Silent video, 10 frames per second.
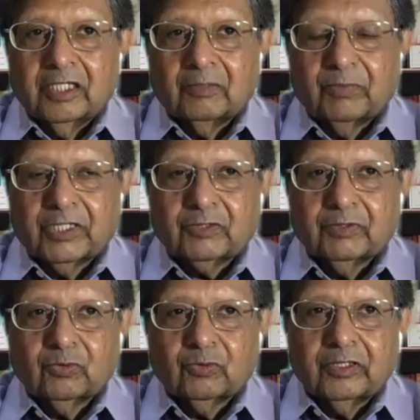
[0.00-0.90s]
The best way
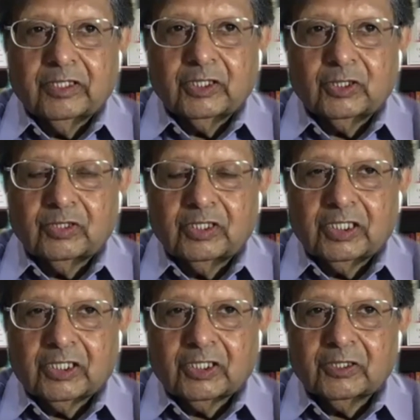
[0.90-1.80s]
to learn is to
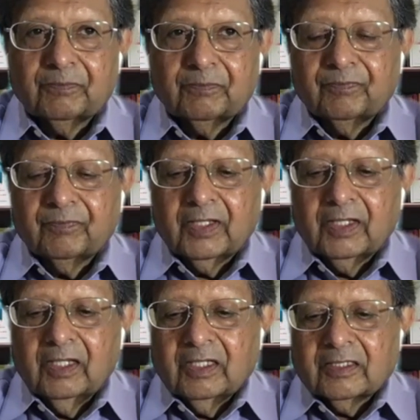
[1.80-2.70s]
teach.
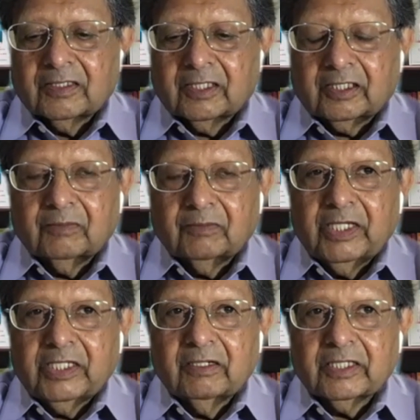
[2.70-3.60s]
Second
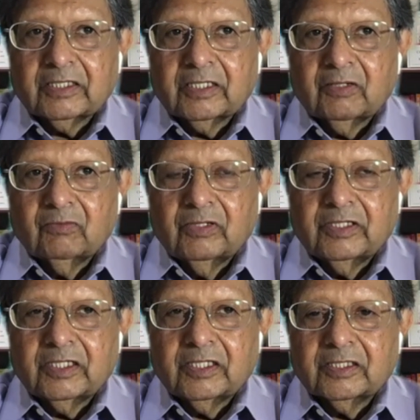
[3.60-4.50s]
major lesson I've
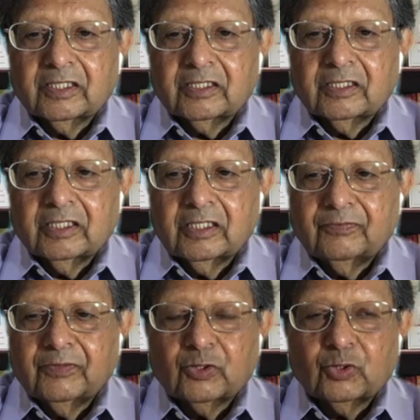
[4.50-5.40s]
learned is that
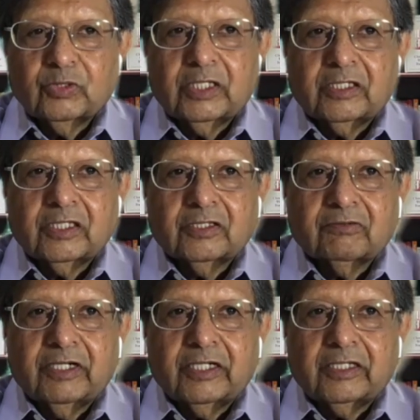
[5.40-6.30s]
if the student is
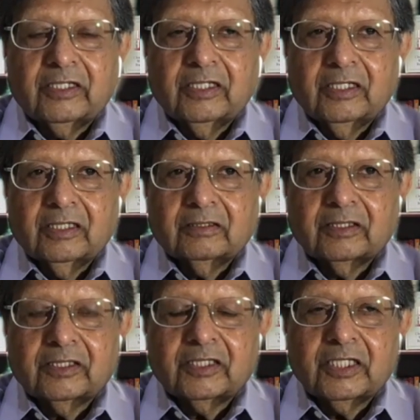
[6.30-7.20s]
ready,
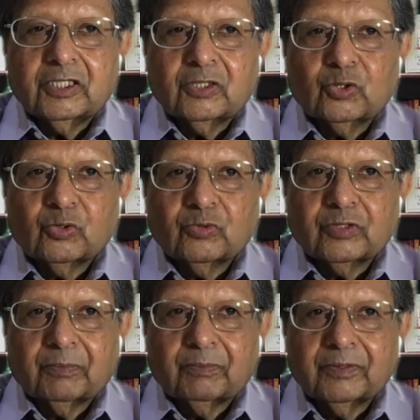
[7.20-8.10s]
the teacher shows up.